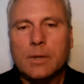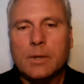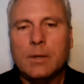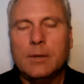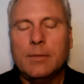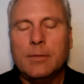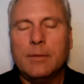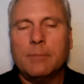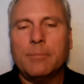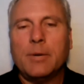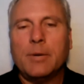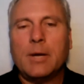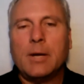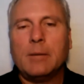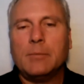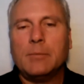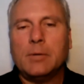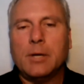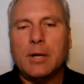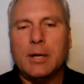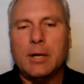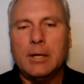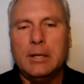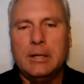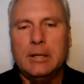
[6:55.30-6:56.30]
the bottom
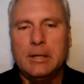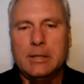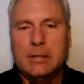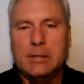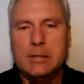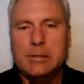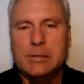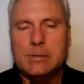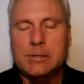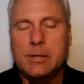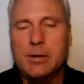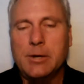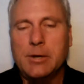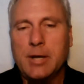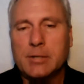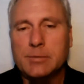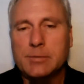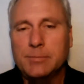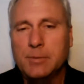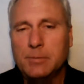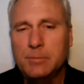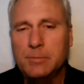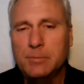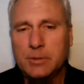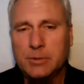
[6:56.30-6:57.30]
line is there
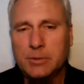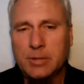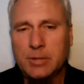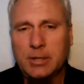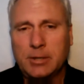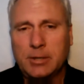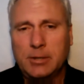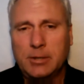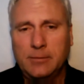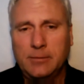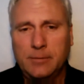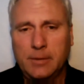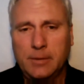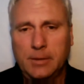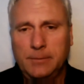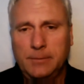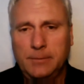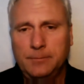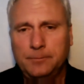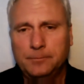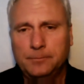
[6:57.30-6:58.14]
hasn't been much activity.